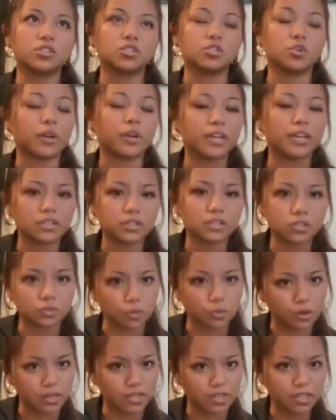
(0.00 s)
joining a
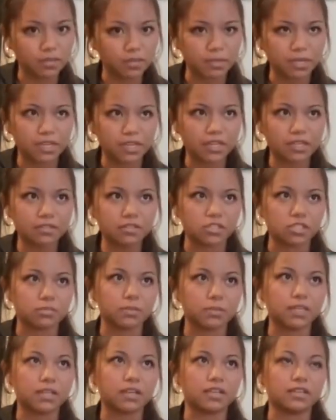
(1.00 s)
sorority in the beginning just
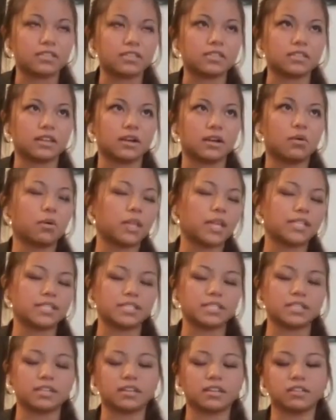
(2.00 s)
because the whole
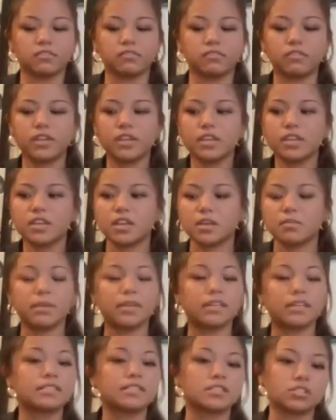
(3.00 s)
idea of a
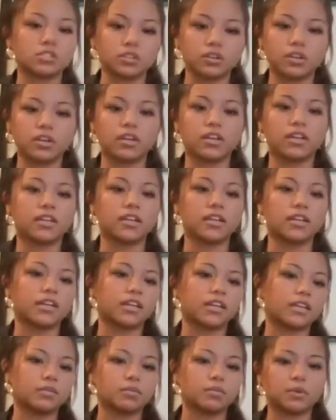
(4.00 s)
big sisterhood,
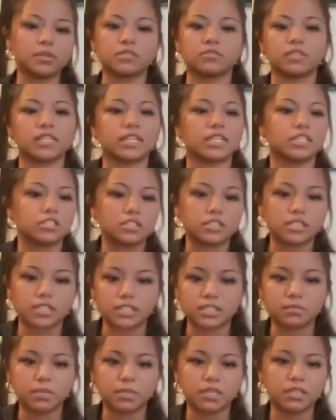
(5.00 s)
it wasn't really
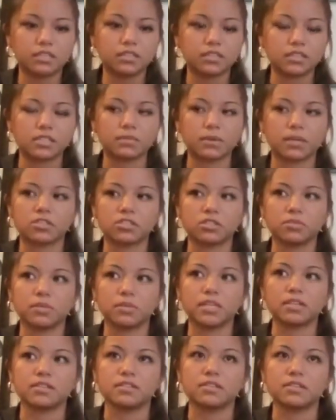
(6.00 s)
interesting to me, especially
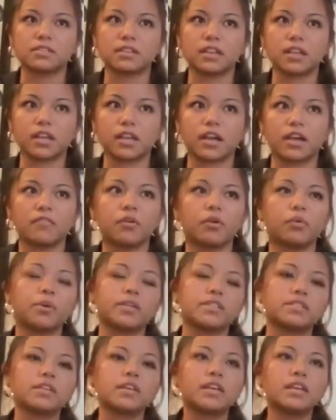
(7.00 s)
because like I've
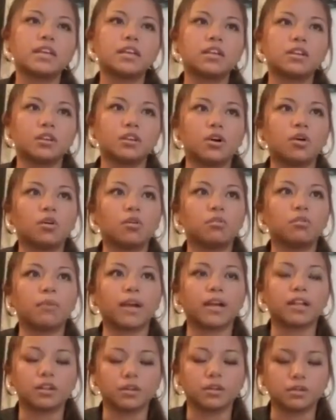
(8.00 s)
always known
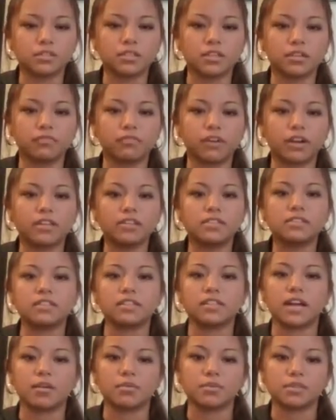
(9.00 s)
my close-knit friends
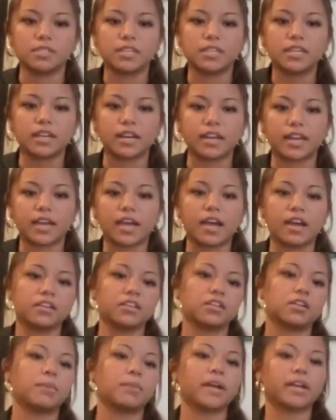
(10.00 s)
and that was it. And I had,
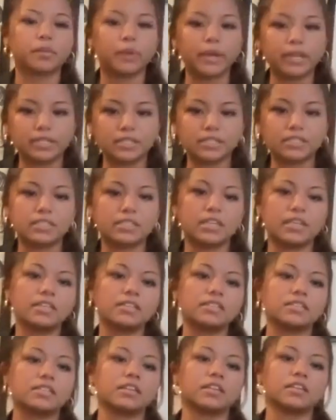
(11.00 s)
my
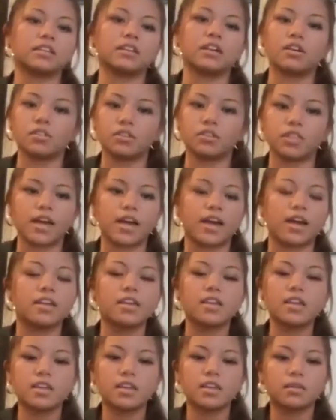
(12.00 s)
acquaintances and all of that,
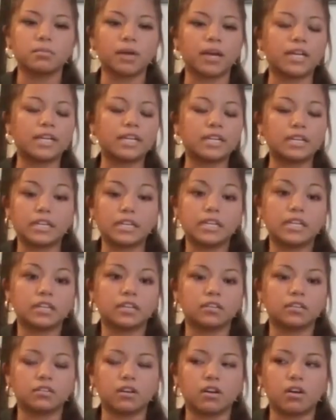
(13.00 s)
but I didn't
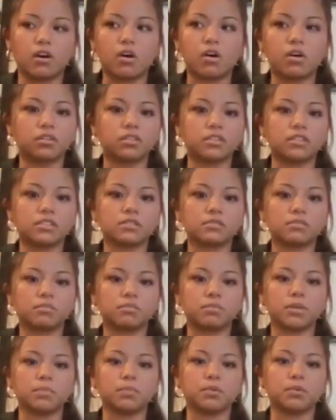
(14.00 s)
need all these
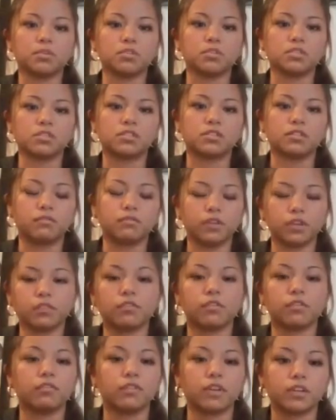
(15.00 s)
people just to feel
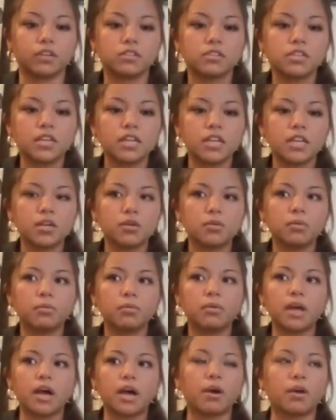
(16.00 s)
fulfilled.
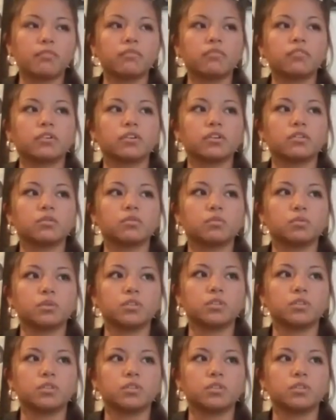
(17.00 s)
However,